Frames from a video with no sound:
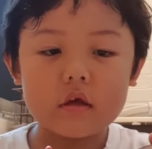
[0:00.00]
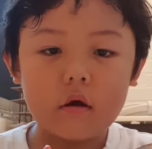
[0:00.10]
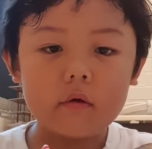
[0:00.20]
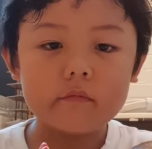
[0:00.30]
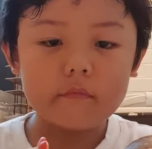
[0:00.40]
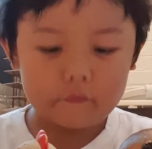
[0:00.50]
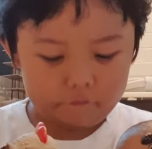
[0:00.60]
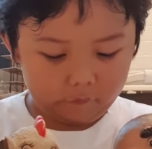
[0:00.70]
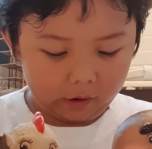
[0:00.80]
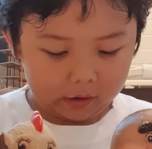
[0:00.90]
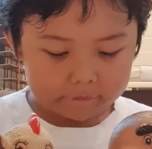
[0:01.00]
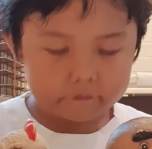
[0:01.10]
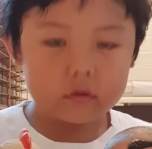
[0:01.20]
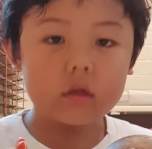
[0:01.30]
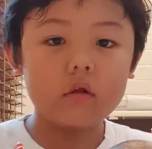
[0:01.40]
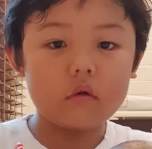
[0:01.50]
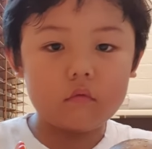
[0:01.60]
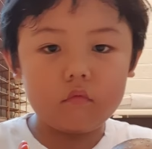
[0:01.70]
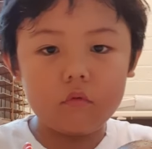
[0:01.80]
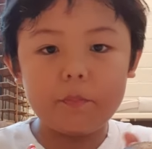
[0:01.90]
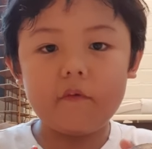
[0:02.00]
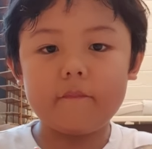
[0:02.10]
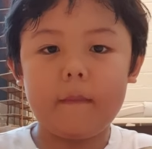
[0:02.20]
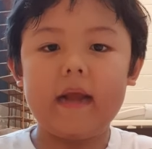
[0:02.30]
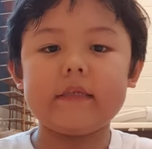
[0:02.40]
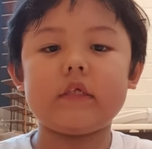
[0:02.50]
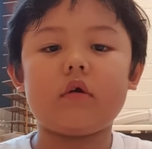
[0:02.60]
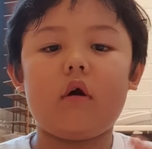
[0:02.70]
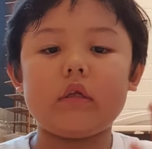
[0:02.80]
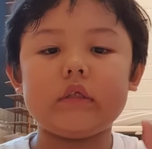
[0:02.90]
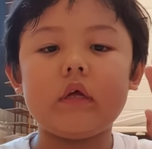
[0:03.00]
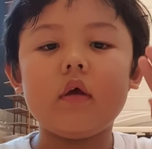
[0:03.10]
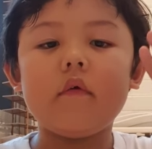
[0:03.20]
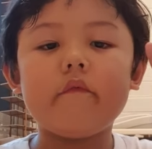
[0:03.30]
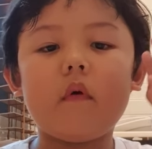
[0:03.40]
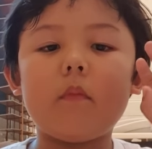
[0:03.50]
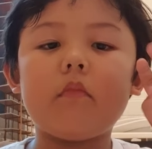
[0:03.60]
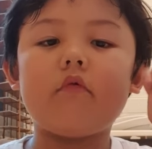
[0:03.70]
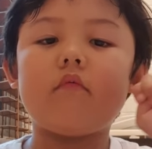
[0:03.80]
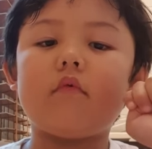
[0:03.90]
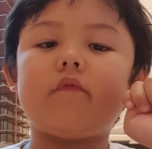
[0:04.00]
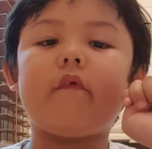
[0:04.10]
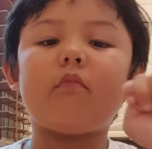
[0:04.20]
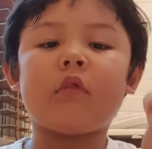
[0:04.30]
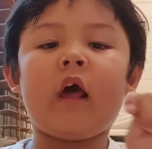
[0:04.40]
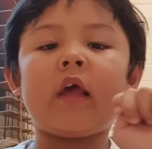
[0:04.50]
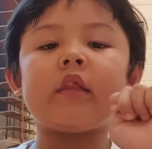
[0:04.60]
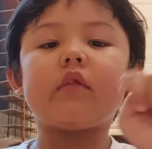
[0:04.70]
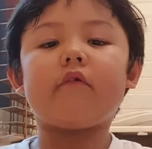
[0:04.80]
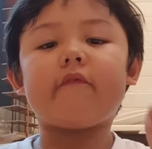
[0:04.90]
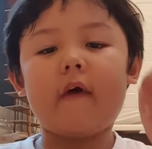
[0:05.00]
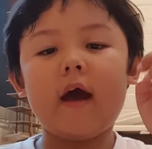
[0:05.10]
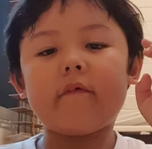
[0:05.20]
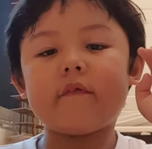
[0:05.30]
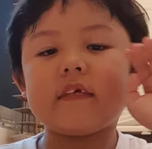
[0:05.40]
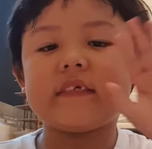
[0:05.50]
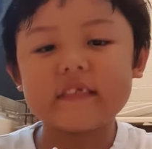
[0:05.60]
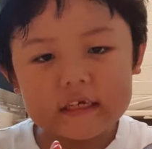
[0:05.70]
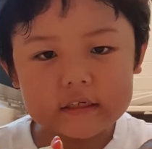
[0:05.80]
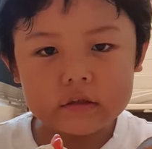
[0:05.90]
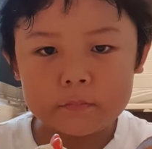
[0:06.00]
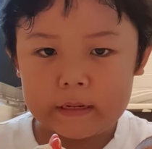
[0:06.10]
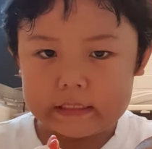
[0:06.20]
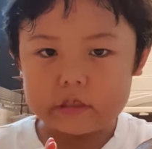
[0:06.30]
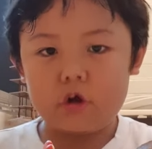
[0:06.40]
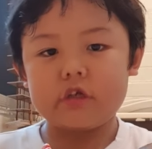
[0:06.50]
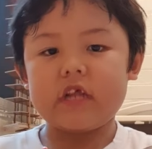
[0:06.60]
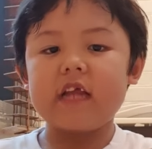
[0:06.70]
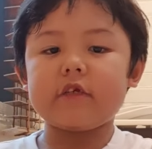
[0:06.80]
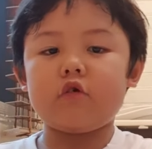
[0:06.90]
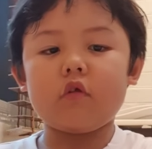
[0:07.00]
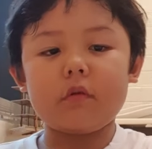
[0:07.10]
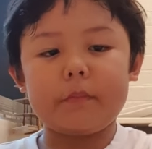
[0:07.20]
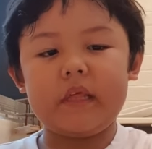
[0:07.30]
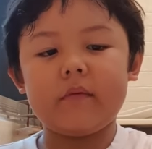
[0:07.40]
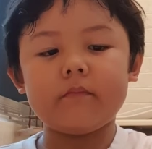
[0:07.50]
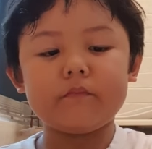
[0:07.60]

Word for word: got revised to the group of mascots from from nine to five to six mascots at Jollibee.